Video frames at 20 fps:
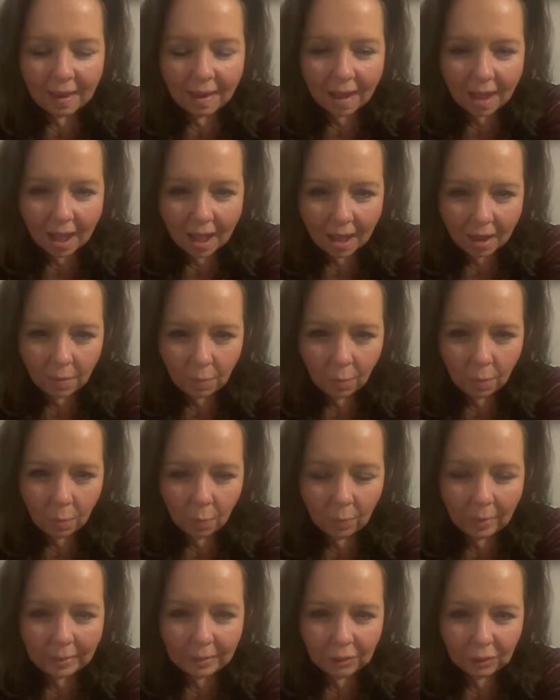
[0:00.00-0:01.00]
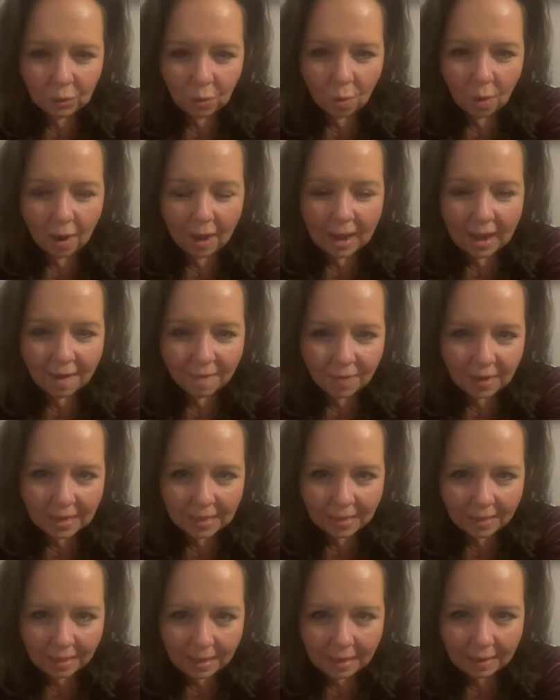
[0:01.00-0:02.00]
that God will restore
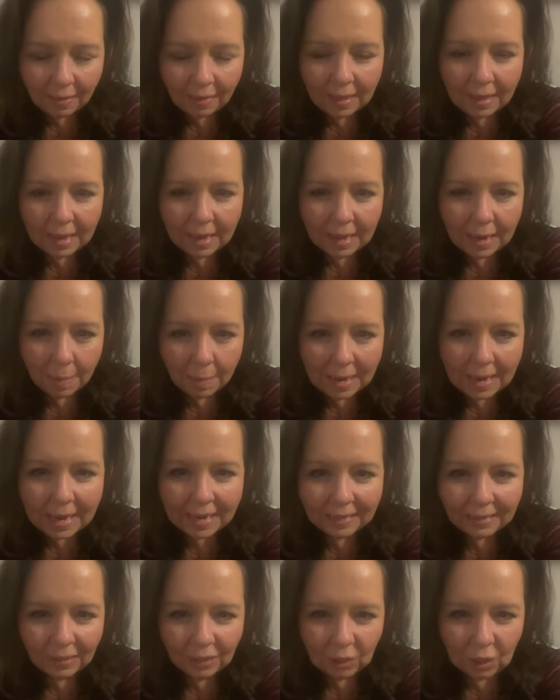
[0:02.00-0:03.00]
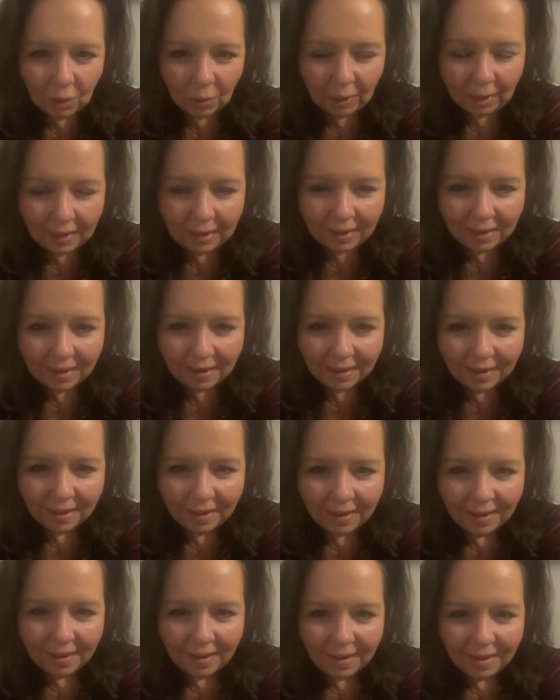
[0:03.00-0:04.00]
everything the enemy has stolen.
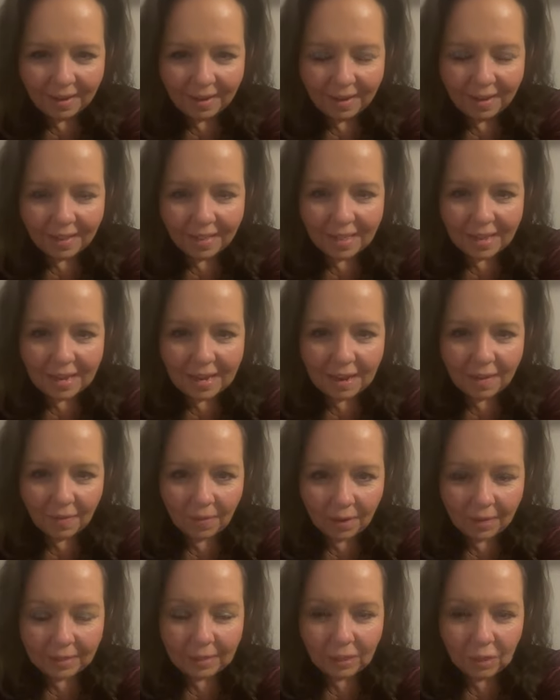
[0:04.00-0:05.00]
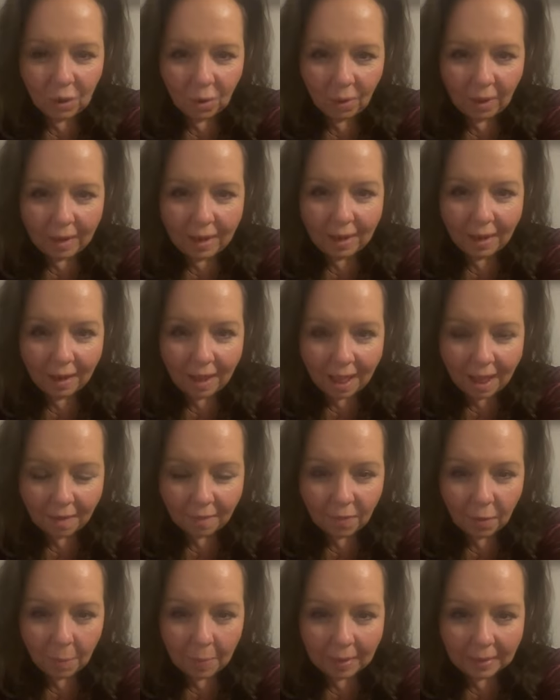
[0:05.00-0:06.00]
The devil has stolen a
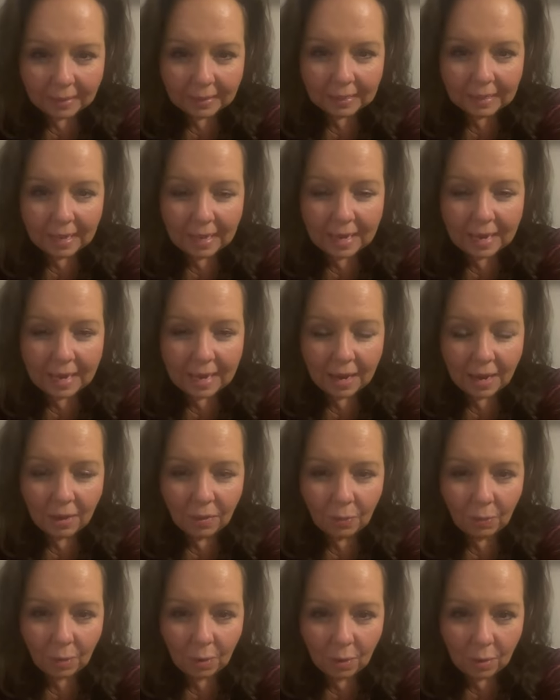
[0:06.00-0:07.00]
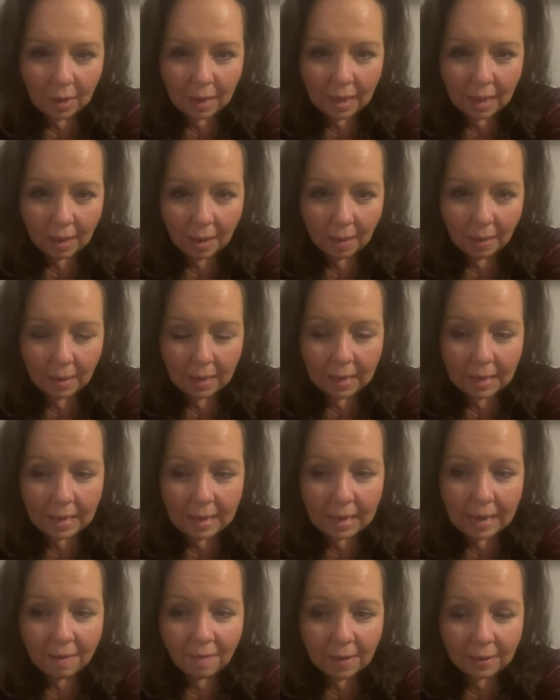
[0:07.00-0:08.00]
lot from us and through
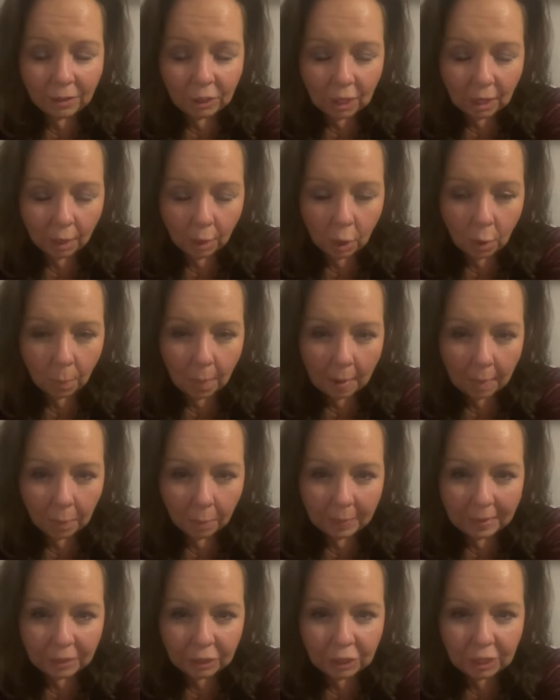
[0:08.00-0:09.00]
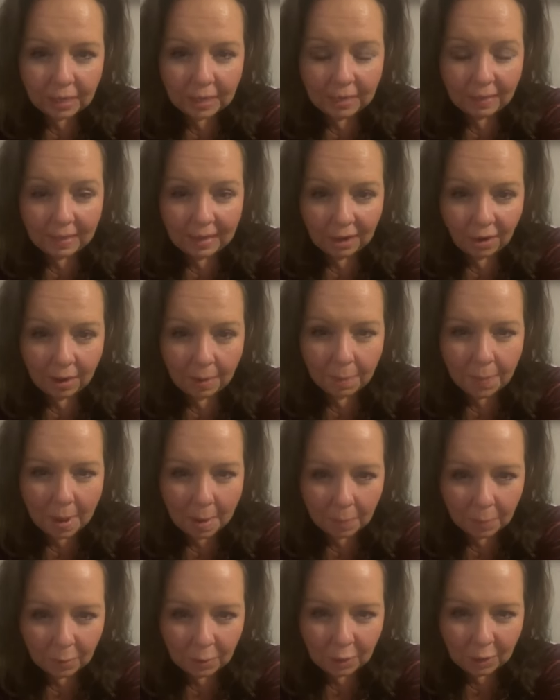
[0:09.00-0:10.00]
in Evangelical Bible Mission there
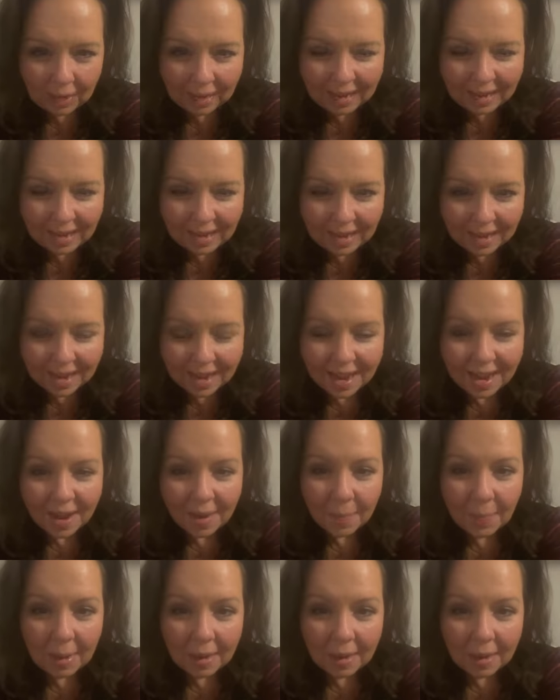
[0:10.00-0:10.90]
in Papua New Guinea.